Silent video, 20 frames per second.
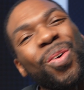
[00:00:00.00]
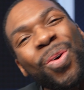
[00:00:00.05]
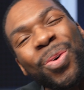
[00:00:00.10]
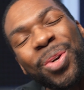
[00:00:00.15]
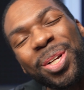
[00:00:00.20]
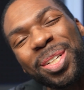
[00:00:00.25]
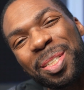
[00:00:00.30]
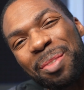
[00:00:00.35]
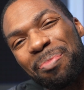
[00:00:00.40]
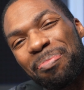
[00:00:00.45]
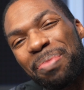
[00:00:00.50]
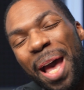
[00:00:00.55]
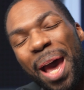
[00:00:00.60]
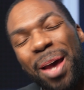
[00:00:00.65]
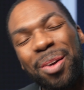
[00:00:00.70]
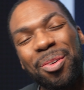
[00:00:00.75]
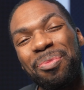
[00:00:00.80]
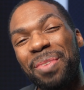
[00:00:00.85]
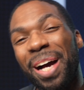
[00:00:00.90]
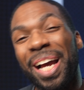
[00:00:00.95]
order to
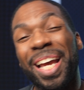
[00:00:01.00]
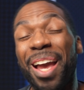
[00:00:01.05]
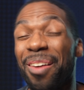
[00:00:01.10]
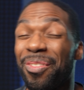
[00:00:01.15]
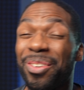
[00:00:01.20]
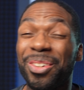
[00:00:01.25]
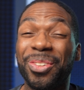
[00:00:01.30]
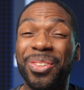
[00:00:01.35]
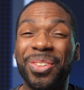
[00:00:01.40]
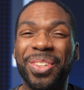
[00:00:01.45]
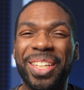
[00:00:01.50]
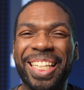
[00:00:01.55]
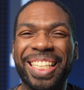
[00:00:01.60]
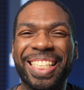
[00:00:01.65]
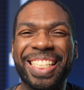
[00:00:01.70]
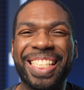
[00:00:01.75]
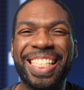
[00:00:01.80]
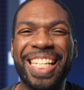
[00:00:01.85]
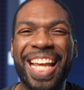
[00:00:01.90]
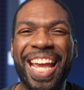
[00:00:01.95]
battle my ever-growing
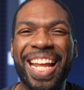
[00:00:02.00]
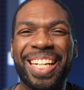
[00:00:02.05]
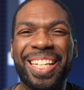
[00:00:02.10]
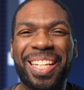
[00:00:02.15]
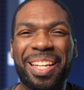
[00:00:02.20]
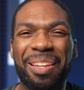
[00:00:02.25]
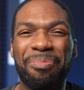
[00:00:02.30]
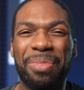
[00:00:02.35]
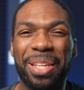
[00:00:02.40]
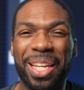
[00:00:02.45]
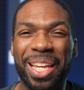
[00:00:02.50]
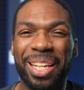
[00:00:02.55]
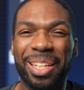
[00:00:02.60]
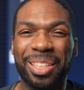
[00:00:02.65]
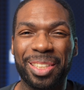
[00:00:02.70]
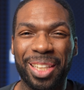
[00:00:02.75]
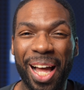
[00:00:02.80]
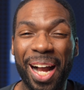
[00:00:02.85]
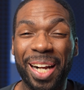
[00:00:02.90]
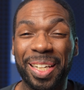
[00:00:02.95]
insanity being
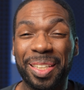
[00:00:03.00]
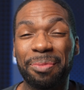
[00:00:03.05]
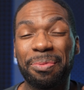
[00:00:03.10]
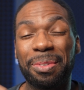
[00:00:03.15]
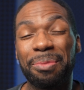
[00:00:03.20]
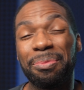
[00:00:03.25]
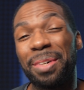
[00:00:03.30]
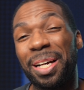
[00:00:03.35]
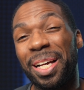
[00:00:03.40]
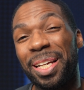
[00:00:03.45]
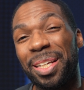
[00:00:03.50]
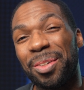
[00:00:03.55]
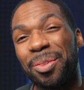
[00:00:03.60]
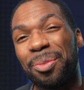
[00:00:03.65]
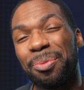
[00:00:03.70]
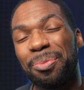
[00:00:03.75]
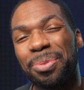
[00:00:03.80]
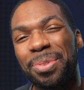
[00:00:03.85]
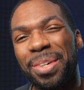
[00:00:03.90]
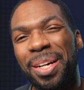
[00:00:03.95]
locked up in my
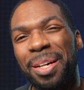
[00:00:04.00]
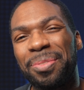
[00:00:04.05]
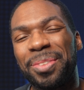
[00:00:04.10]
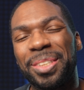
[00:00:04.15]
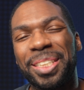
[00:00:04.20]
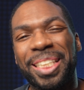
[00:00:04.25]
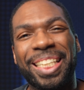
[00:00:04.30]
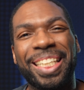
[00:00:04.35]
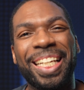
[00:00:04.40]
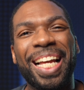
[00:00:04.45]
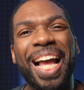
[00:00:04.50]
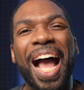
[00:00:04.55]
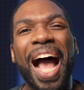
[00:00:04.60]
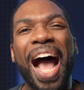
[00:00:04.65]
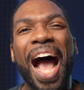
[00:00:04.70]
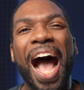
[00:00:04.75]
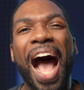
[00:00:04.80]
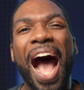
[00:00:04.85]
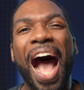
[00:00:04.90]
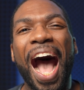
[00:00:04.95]
own property,
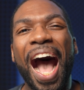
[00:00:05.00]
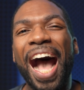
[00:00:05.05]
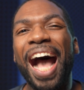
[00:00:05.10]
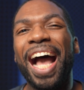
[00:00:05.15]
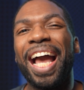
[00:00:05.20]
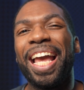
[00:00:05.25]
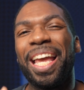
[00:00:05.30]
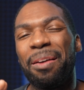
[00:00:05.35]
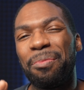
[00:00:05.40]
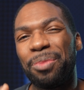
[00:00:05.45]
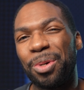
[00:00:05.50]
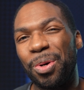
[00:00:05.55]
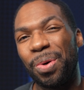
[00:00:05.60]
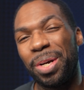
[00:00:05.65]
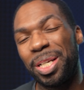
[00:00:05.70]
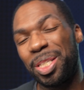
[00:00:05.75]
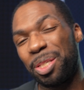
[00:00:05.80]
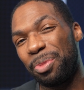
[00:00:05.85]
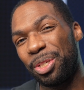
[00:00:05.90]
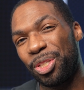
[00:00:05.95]
I am
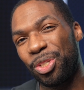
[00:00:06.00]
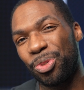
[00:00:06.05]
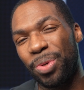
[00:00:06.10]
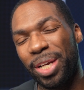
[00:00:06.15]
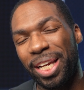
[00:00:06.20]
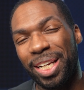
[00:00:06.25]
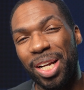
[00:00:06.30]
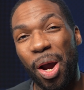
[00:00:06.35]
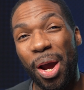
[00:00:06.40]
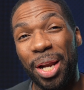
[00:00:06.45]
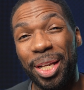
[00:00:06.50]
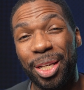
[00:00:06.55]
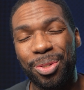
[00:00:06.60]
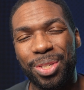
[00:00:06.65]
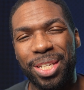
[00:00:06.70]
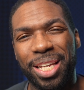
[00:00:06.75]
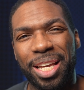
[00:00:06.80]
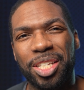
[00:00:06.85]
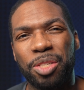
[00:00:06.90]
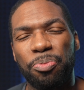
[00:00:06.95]
going to be doing an audio
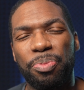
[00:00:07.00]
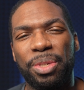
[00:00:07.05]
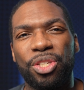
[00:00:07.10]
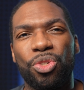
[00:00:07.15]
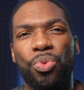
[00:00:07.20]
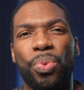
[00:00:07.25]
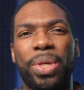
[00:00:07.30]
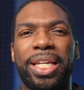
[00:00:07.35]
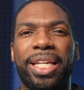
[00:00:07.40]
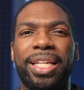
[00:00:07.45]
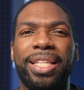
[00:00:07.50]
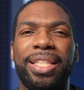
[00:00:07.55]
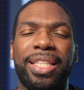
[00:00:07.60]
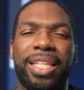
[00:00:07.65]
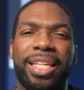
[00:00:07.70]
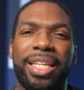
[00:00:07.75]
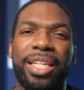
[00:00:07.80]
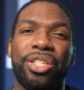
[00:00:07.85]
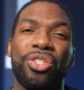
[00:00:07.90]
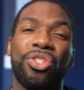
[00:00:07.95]
test between
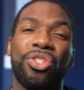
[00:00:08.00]
the